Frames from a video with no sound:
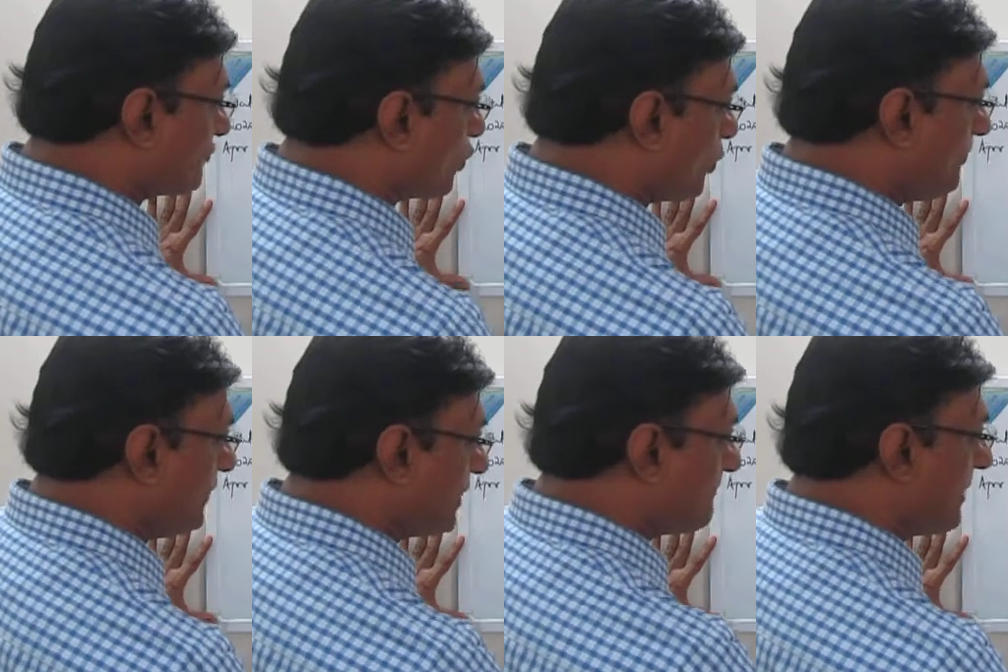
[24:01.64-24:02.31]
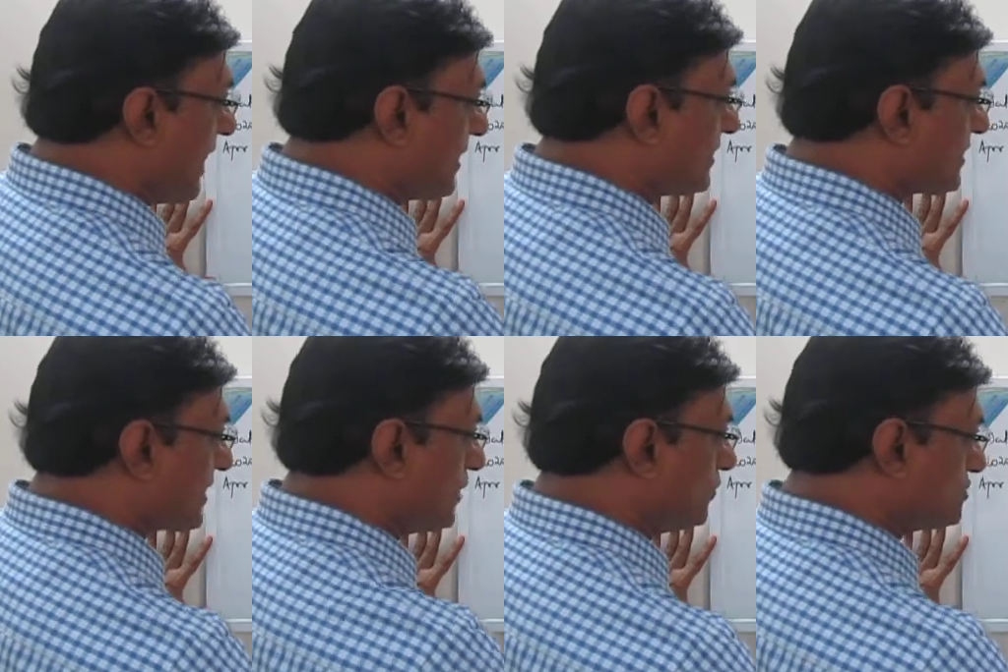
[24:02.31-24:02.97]
opening a bank
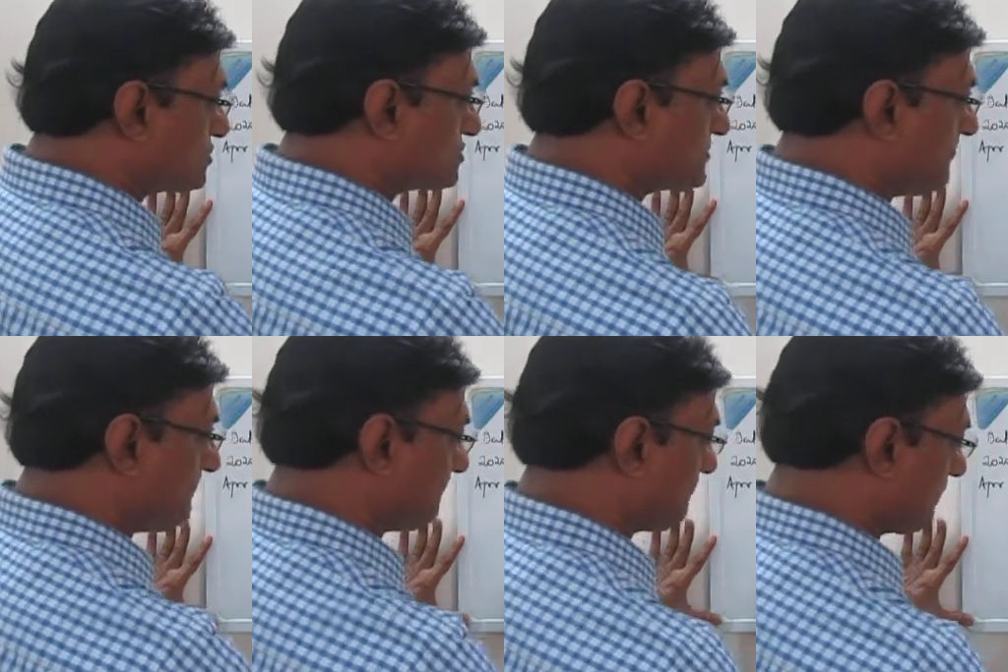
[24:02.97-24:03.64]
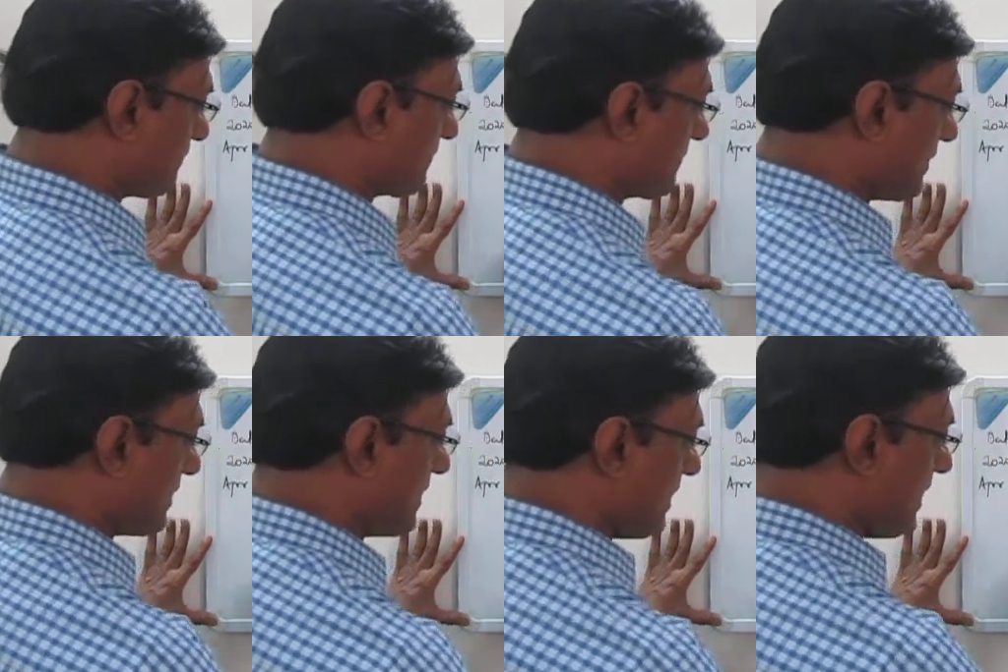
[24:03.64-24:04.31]
account
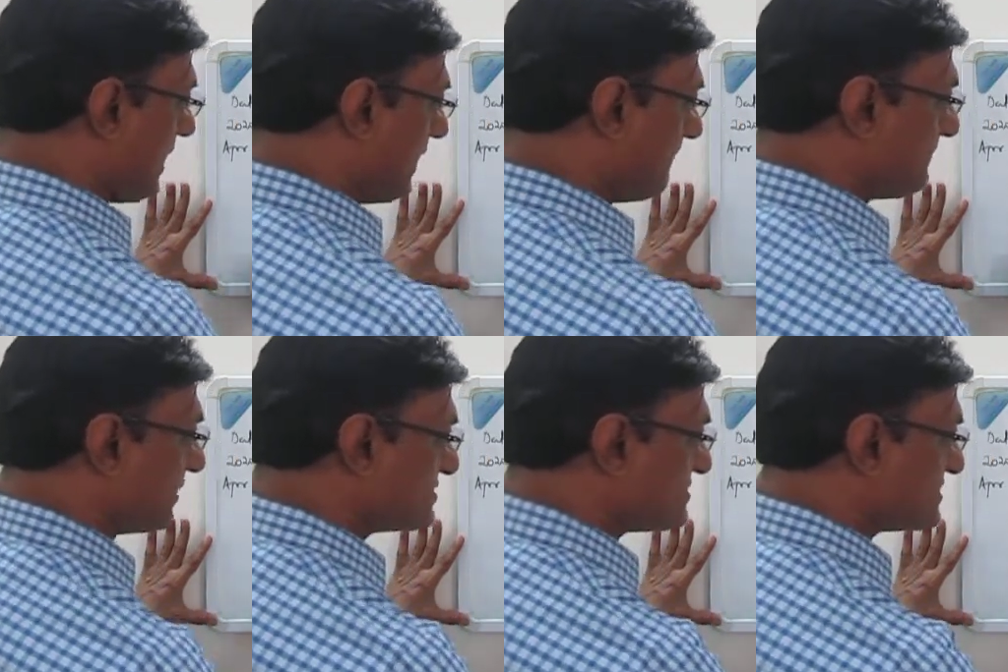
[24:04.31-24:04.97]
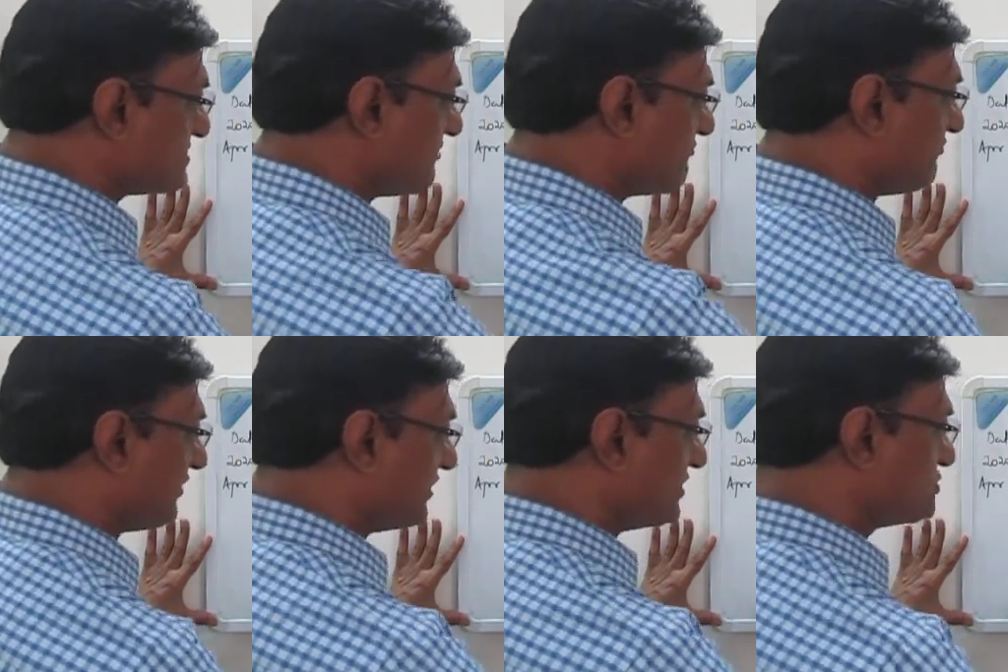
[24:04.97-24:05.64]
and purchasing
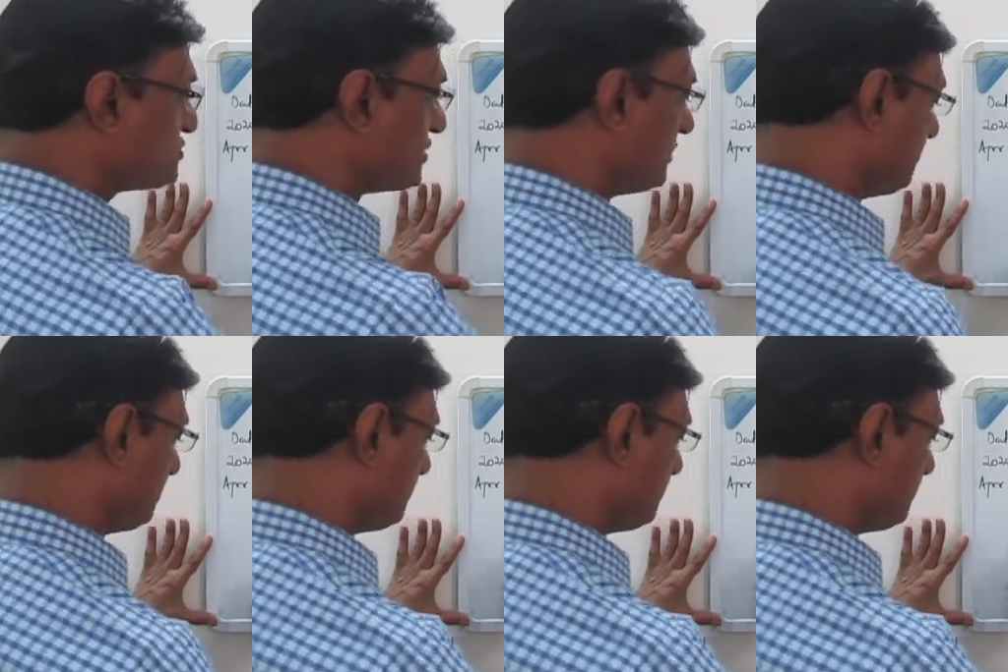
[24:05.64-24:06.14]
furniture,